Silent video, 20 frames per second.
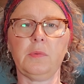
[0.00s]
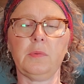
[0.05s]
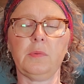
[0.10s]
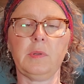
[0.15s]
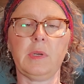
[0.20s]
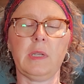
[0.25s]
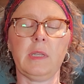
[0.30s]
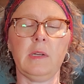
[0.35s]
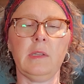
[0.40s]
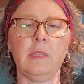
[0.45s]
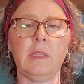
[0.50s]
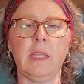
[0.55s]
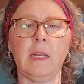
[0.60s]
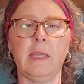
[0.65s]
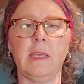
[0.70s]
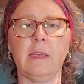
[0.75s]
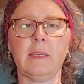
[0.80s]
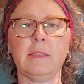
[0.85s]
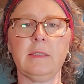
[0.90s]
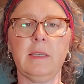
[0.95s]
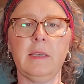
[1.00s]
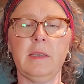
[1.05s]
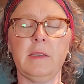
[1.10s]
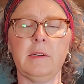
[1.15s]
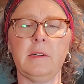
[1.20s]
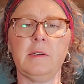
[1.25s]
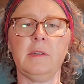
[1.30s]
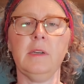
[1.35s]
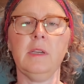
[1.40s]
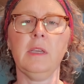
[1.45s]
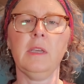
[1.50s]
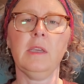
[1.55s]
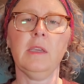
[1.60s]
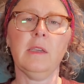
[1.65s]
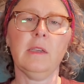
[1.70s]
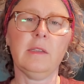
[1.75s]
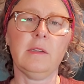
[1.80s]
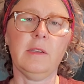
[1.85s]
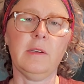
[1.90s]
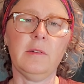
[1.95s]
And on that exhale,
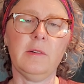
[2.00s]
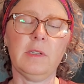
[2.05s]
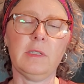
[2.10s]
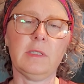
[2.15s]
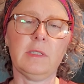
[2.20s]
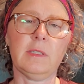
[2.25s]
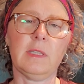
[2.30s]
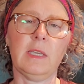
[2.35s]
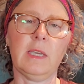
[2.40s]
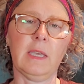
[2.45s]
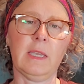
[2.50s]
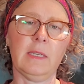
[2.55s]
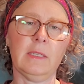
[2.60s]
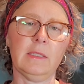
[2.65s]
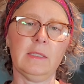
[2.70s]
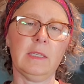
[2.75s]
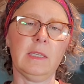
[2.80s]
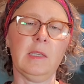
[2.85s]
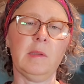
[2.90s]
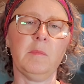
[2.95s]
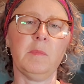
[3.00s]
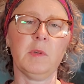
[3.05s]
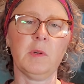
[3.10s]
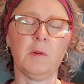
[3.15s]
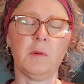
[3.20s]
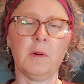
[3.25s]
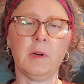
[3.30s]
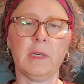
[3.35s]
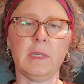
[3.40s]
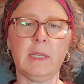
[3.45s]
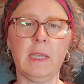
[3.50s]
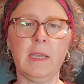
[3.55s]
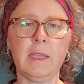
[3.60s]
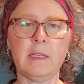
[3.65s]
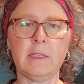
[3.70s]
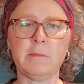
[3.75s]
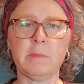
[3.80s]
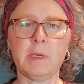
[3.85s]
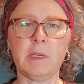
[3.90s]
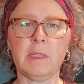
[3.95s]
notice that deep core
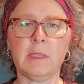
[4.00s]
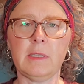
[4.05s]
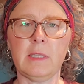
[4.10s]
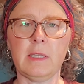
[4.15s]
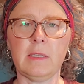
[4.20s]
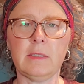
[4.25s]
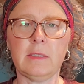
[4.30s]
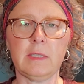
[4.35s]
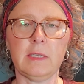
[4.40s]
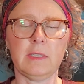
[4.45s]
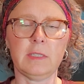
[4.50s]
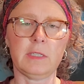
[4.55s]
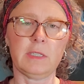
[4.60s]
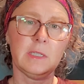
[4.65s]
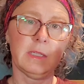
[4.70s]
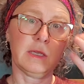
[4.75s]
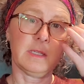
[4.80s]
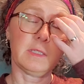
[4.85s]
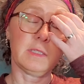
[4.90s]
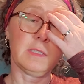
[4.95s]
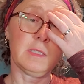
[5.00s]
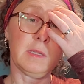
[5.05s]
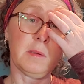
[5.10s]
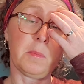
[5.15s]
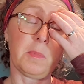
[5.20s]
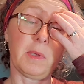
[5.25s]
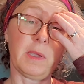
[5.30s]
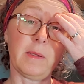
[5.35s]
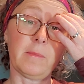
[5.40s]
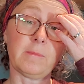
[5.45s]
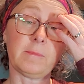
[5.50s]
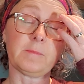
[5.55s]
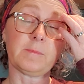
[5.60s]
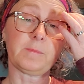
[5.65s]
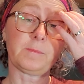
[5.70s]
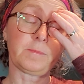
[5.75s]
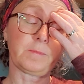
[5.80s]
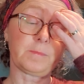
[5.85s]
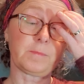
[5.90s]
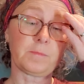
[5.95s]
engagement, that cinching and zipping.
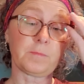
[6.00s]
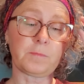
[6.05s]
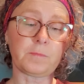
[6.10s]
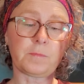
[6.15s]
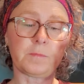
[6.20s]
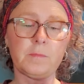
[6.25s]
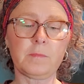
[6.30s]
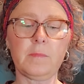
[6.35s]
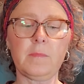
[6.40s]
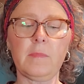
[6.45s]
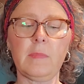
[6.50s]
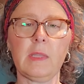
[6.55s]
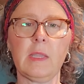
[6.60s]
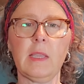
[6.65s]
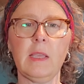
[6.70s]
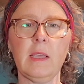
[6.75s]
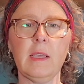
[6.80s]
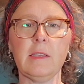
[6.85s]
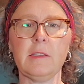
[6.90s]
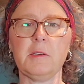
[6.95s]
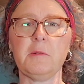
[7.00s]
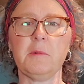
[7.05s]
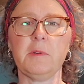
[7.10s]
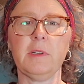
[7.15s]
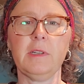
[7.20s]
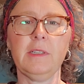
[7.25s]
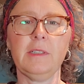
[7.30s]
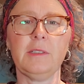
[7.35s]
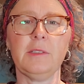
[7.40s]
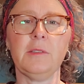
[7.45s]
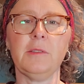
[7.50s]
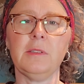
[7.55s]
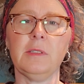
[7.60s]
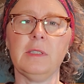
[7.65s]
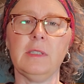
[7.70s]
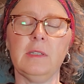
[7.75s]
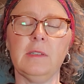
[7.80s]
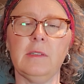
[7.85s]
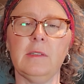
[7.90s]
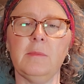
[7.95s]
So we're going to do a
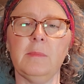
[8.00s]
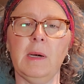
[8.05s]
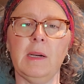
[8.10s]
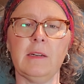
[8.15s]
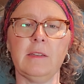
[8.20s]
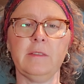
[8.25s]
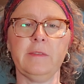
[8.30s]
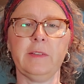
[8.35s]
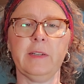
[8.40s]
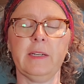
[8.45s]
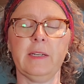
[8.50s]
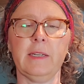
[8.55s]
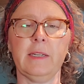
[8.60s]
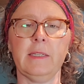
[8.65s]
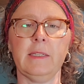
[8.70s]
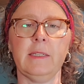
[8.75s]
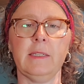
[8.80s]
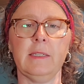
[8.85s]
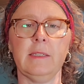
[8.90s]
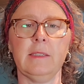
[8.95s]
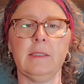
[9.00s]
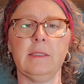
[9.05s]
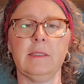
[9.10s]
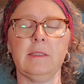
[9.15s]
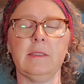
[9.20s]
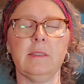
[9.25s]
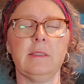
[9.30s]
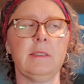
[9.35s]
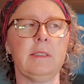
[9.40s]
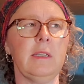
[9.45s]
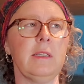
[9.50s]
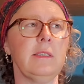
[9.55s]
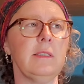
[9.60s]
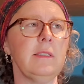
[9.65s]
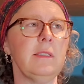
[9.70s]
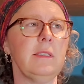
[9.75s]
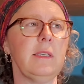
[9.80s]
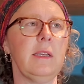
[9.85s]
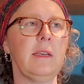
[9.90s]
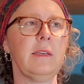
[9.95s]
little modified sun
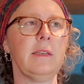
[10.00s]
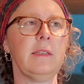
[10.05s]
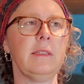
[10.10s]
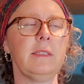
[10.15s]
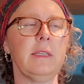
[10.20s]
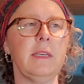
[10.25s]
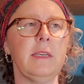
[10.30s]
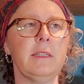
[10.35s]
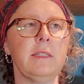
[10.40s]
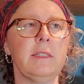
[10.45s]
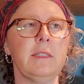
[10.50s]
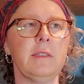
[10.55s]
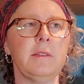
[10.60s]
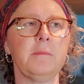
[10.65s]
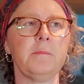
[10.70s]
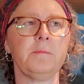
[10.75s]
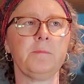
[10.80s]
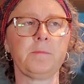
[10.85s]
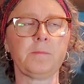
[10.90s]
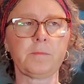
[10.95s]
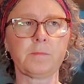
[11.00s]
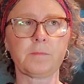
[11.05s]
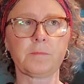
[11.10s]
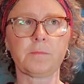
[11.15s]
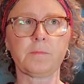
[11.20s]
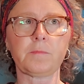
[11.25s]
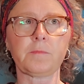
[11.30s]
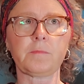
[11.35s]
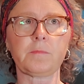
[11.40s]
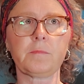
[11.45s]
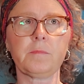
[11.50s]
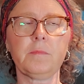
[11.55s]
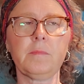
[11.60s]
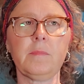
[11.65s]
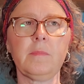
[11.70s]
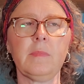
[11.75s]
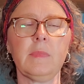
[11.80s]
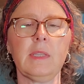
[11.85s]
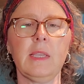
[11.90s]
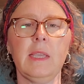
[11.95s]
salutation
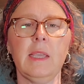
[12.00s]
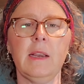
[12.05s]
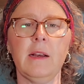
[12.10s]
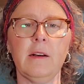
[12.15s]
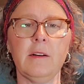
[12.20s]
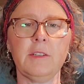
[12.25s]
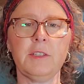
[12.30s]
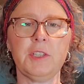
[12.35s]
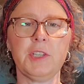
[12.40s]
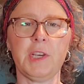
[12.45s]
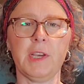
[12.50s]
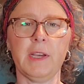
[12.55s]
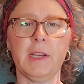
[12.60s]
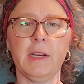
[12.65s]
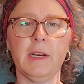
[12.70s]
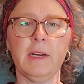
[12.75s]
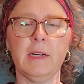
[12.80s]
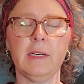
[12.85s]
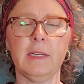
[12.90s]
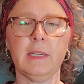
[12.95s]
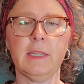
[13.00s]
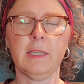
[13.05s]
in our chair.